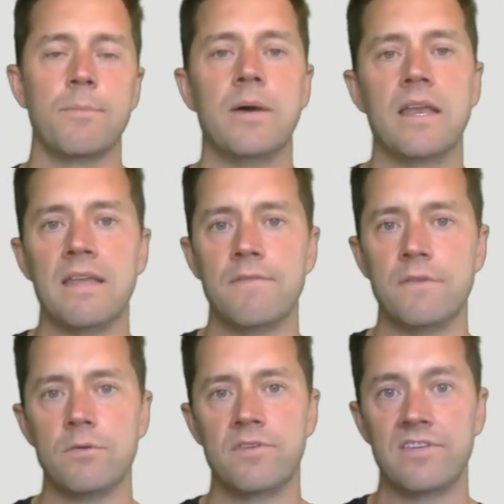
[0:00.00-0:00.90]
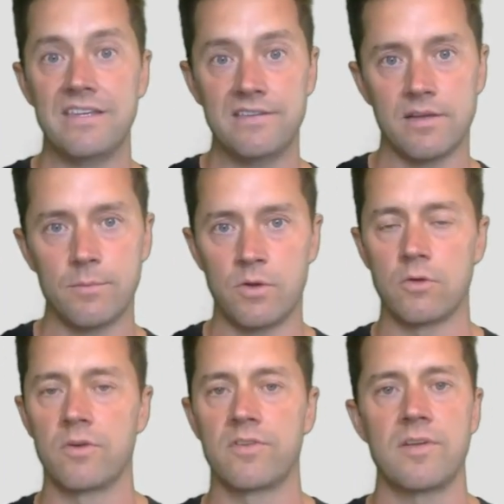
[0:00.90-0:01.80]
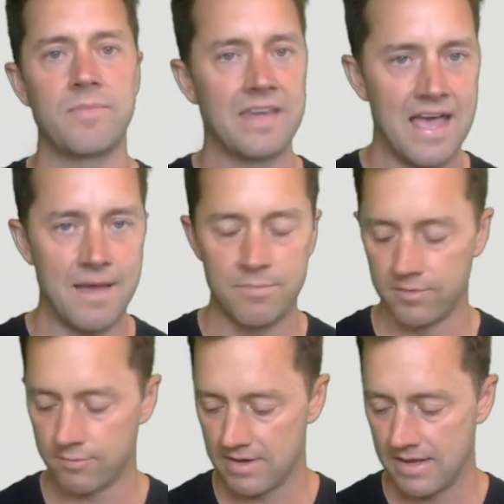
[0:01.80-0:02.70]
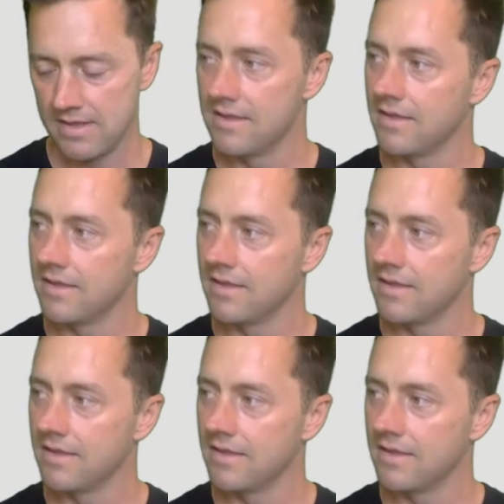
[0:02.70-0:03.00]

But if you see someone or something happens, right,